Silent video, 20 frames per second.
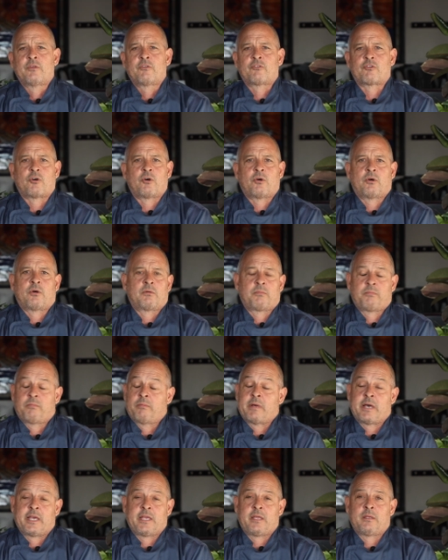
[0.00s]

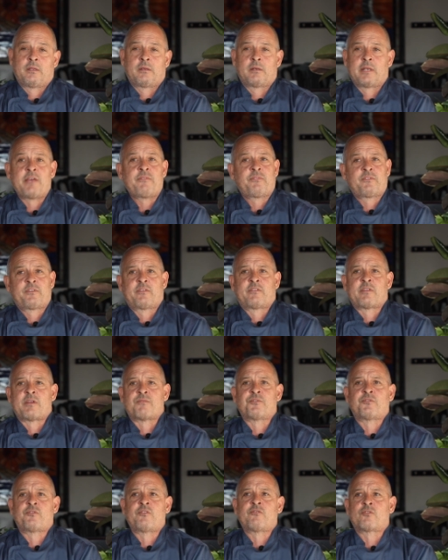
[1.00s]
so I left
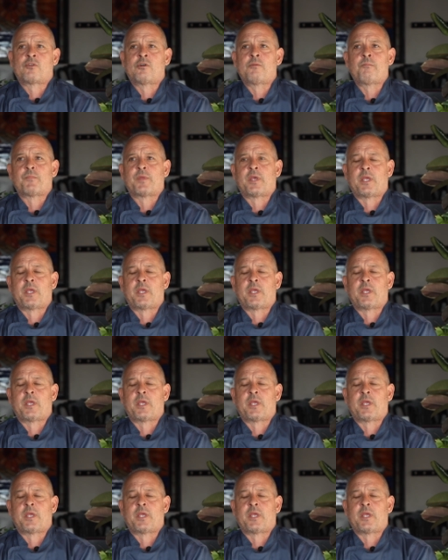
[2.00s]
San Francisco